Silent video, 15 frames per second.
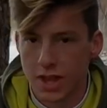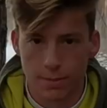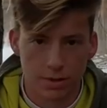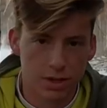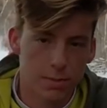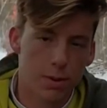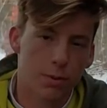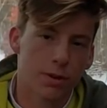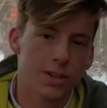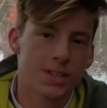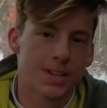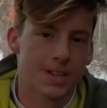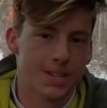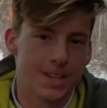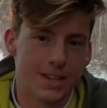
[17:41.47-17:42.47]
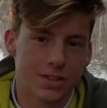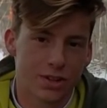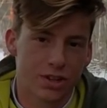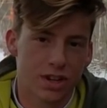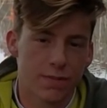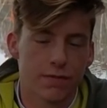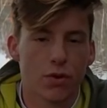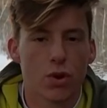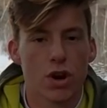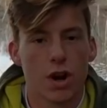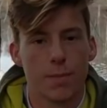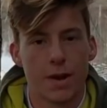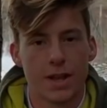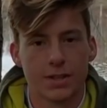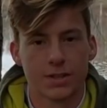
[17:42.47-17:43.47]
I'm going to be releasing a teaser clip for it
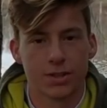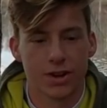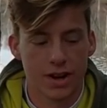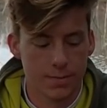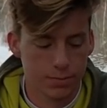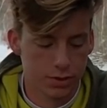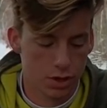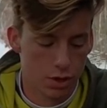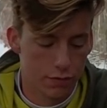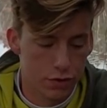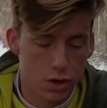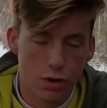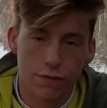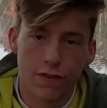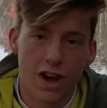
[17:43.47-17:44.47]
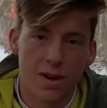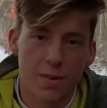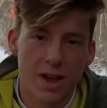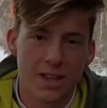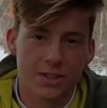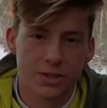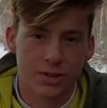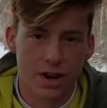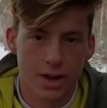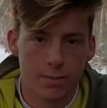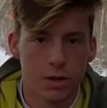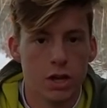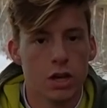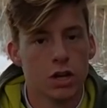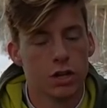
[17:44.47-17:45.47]
on my Instagram, so if you don't follow my Instagram,
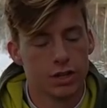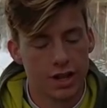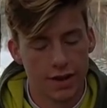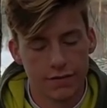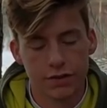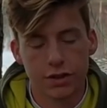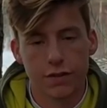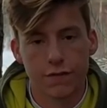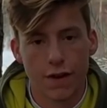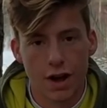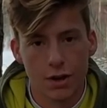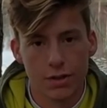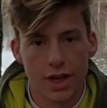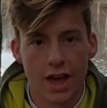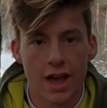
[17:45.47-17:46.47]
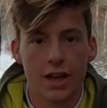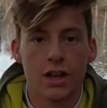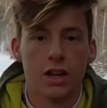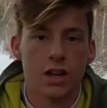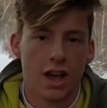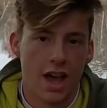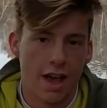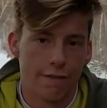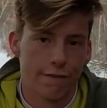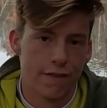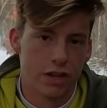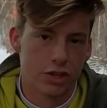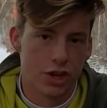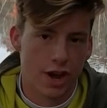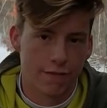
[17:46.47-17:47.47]
definitely follow that, at
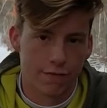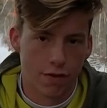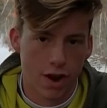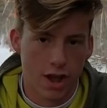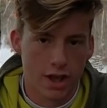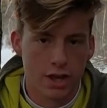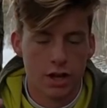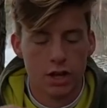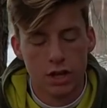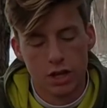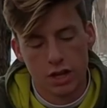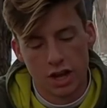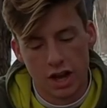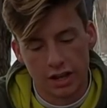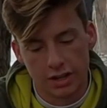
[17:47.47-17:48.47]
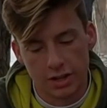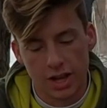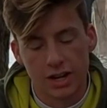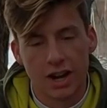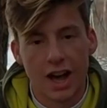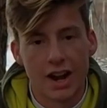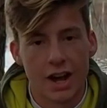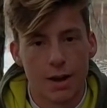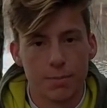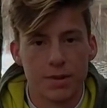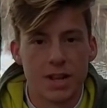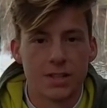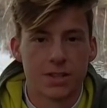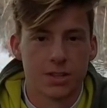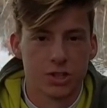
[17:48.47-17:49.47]
fish.frey. You get a lot of
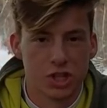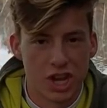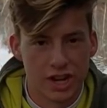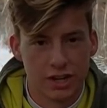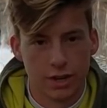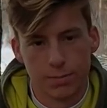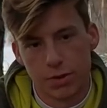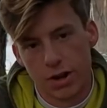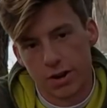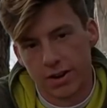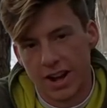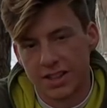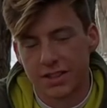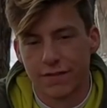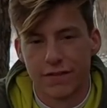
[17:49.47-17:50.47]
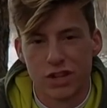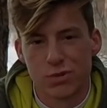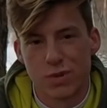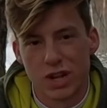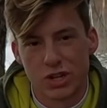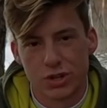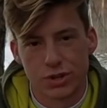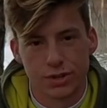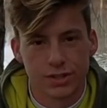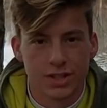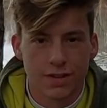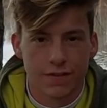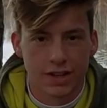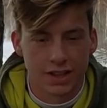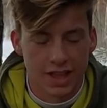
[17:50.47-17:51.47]
updates on the channel up there, lots of fish pictures,
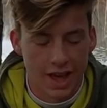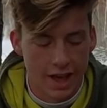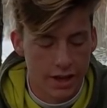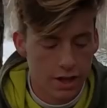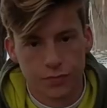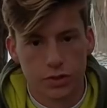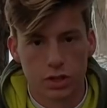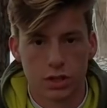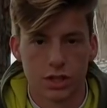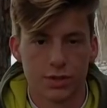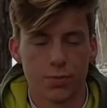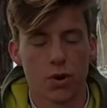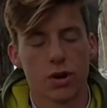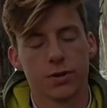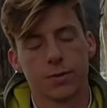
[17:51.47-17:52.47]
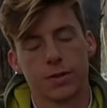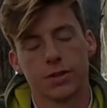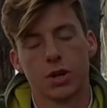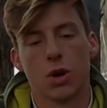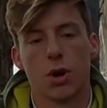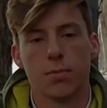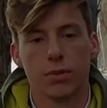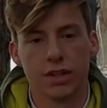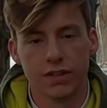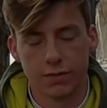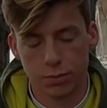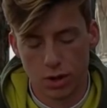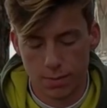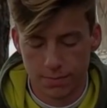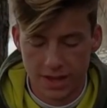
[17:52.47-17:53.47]
stuff like that. The support has been so
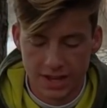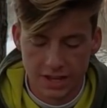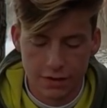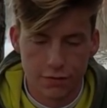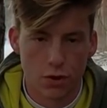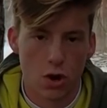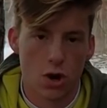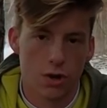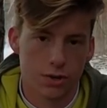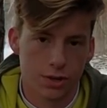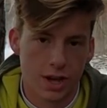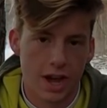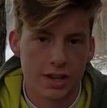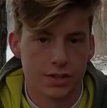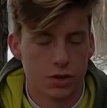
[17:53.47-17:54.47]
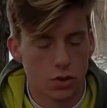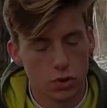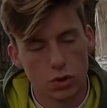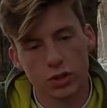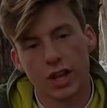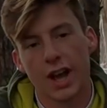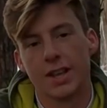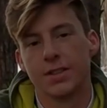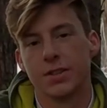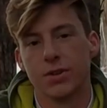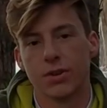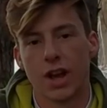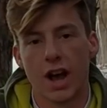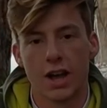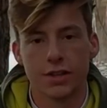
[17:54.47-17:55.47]
unbelievable. I'm thank you for all you guys, the old guys, the
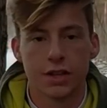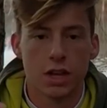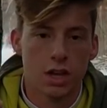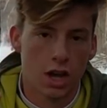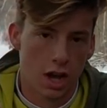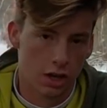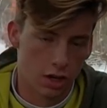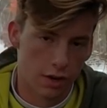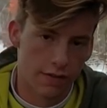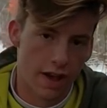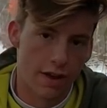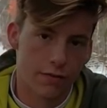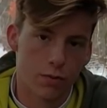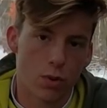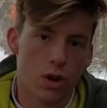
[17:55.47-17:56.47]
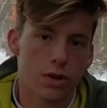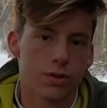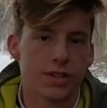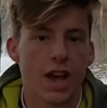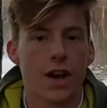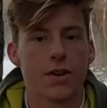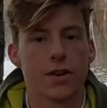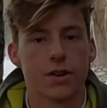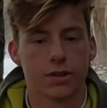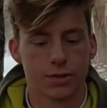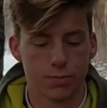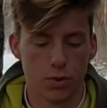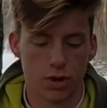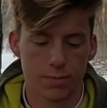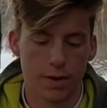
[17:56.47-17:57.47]
new guys. I love everyone who's out here
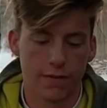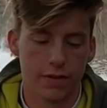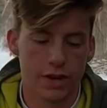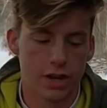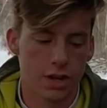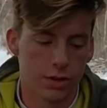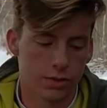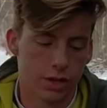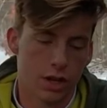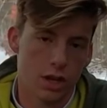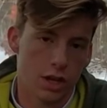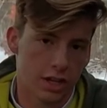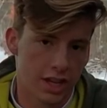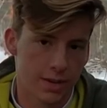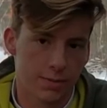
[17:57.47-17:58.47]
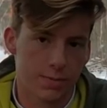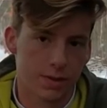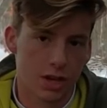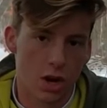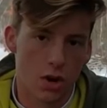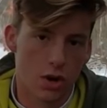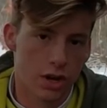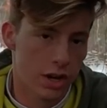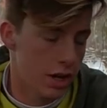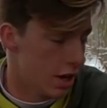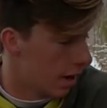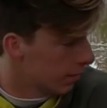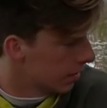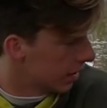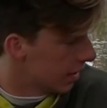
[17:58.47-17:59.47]
supporting my videos. Keeps me going.
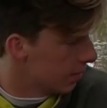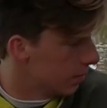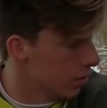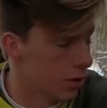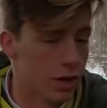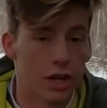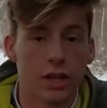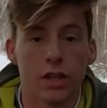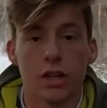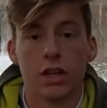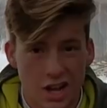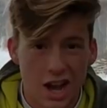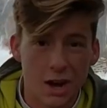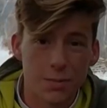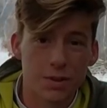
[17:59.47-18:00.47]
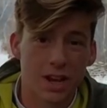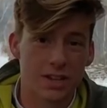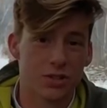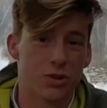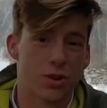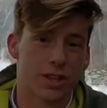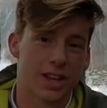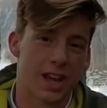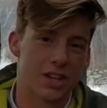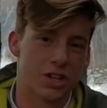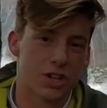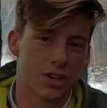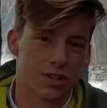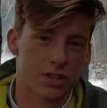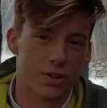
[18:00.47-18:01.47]
I'm going to keep doing it. I hope you guys enjoy the catch and
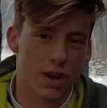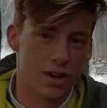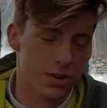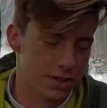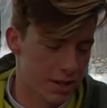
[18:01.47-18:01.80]
cooks too. I know